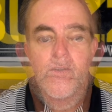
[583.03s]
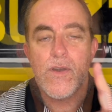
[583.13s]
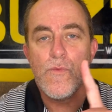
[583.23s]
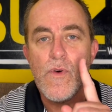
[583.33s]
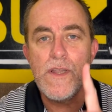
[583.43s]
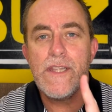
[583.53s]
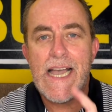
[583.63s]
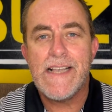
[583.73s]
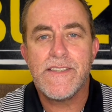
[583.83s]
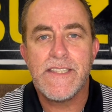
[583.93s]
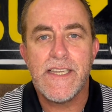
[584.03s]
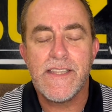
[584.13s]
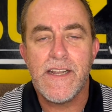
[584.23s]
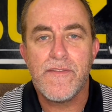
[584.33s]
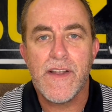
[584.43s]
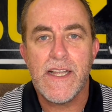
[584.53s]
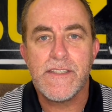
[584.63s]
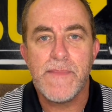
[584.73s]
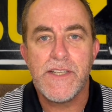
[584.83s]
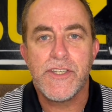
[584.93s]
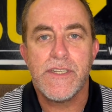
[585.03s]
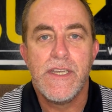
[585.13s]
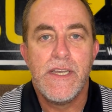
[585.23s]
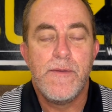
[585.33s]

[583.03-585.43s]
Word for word: Oh, and one last thing that I forgot to mention,